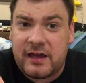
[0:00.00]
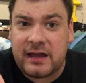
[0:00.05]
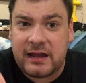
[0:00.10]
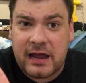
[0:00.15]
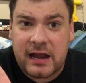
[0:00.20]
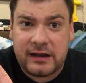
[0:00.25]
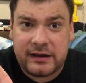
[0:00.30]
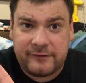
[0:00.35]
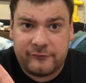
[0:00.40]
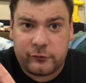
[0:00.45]
I
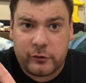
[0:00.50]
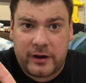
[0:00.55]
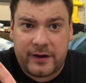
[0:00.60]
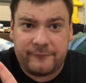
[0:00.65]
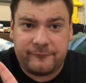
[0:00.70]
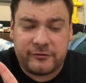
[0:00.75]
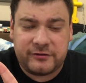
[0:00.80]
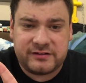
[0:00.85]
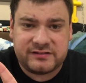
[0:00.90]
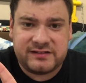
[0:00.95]
gotta give
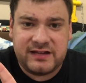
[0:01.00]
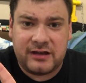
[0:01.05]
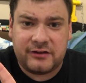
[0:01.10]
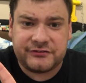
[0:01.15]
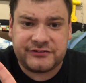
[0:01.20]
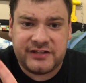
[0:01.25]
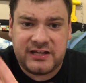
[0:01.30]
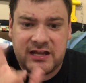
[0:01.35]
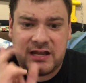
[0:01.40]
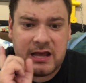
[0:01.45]
credit for this
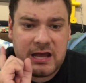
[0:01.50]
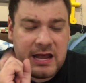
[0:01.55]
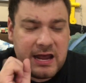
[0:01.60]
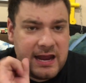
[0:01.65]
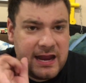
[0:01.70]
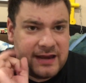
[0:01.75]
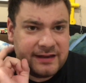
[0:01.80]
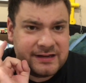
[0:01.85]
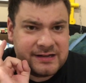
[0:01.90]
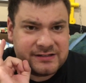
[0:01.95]
DLC,
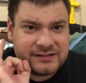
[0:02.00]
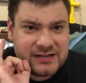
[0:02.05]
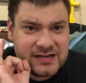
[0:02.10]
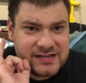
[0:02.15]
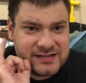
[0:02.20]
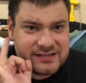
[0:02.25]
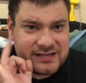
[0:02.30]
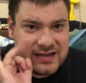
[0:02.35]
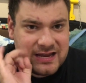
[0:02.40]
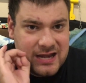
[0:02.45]
it
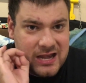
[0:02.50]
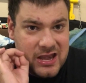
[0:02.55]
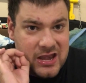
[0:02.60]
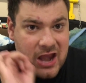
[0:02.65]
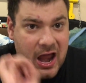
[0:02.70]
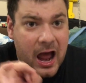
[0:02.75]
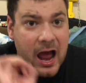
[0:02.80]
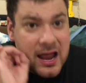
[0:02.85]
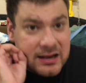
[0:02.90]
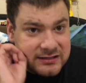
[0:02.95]
does
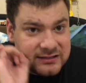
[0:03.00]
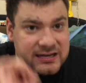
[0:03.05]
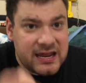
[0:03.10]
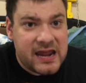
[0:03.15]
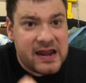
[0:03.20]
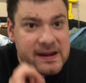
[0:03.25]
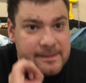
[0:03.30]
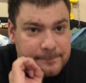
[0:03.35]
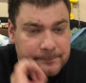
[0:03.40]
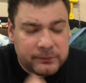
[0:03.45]
not
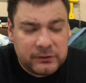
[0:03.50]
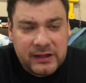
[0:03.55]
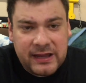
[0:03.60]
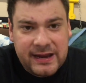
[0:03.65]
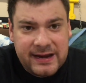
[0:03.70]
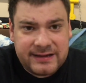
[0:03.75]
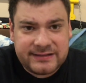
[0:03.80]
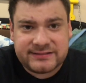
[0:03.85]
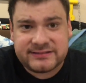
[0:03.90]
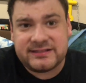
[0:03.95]
take
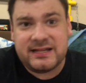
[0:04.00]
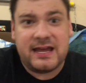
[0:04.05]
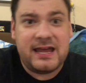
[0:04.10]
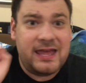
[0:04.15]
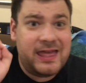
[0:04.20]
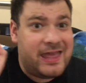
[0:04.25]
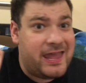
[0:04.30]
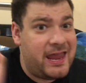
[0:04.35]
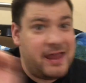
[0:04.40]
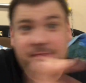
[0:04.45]
place
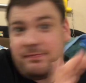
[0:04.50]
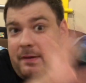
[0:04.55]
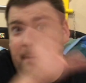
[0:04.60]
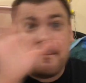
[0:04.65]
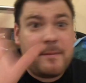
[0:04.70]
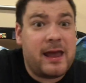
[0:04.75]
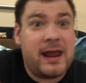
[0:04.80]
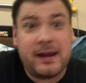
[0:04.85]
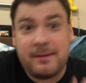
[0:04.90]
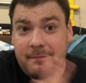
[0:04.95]
in the
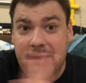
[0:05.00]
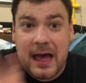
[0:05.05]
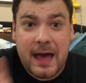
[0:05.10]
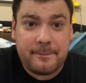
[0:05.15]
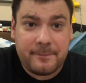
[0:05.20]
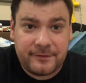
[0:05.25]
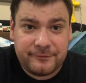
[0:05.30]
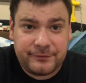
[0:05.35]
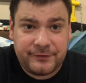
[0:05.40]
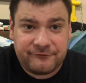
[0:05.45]
main
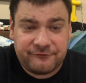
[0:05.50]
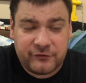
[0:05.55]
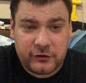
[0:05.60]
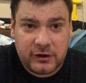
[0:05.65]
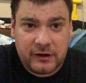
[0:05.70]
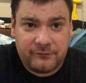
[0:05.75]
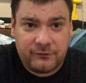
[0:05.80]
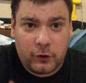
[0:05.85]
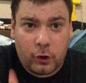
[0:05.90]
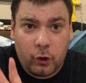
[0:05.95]
map of
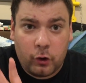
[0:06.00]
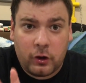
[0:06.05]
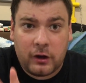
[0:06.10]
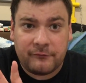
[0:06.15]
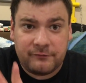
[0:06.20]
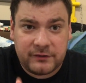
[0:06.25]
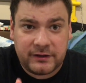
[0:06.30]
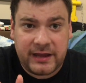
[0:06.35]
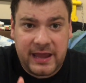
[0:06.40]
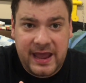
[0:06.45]

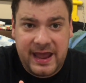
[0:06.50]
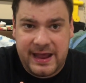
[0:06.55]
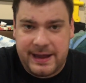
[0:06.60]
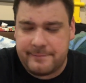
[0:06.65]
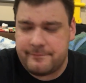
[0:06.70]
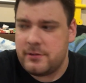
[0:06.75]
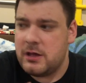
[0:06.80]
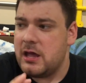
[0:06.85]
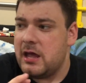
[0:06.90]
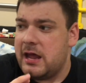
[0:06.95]
the
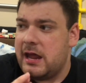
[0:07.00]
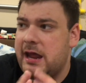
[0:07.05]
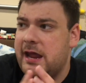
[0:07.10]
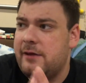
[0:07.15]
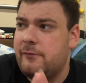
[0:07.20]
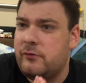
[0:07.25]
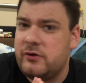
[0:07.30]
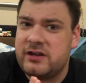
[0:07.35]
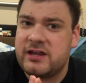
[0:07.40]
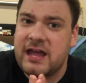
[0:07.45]
game.
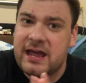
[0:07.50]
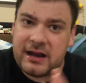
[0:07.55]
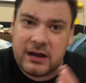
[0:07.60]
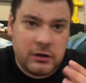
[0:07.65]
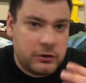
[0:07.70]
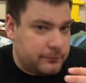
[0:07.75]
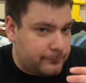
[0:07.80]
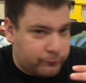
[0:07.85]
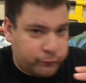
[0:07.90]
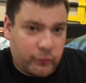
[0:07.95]
We get
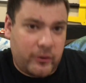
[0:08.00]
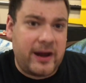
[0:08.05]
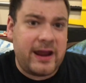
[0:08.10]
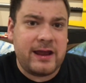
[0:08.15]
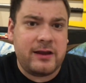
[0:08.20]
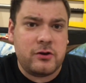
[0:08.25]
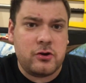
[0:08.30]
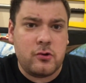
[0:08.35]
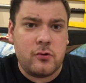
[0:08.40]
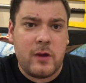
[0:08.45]
a
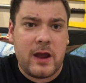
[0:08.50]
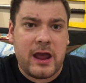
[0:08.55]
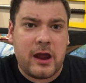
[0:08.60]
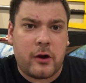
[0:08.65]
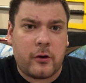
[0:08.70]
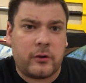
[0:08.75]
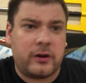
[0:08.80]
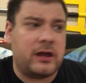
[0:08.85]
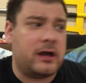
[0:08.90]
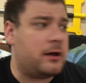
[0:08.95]
brand new
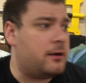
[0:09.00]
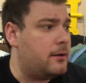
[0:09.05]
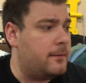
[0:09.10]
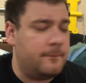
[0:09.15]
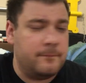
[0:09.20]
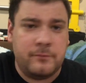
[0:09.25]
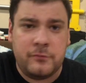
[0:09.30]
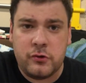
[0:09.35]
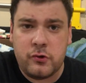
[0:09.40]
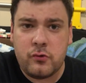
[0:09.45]
area,
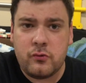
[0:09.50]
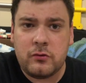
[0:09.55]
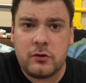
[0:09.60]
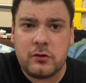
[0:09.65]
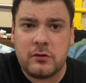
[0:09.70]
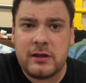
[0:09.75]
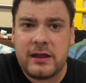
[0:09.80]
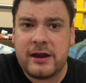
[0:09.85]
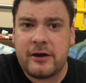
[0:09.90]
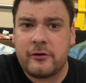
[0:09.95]

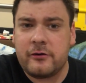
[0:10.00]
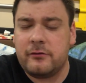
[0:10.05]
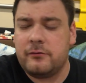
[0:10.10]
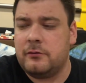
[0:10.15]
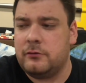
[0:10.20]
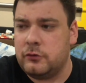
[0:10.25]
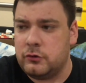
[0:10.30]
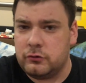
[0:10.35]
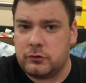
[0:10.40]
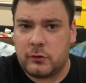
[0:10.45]
new
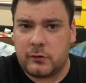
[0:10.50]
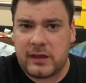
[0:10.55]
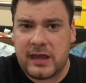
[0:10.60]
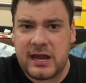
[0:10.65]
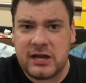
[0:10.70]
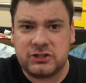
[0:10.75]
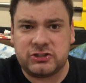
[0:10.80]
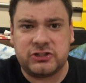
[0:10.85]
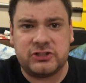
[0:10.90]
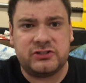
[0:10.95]

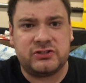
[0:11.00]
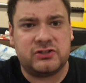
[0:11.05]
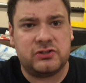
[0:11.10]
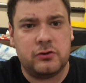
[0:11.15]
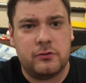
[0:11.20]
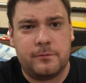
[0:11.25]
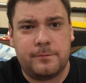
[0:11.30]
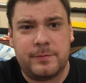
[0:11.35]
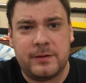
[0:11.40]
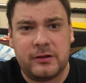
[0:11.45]
locations,
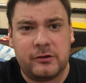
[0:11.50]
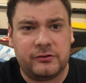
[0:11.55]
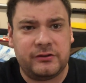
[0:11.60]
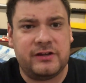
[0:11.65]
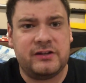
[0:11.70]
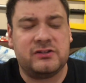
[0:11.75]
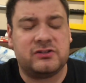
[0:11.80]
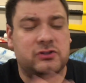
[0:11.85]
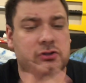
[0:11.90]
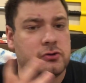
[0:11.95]
new
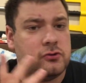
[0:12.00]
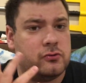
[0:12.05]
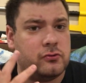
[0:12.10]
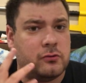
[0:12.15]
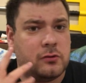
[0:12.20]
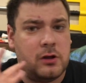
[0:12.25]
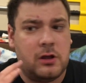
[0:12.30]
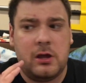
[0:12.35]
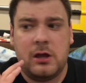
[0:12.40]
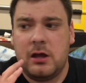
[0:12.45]
buildings,
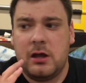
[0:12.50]
new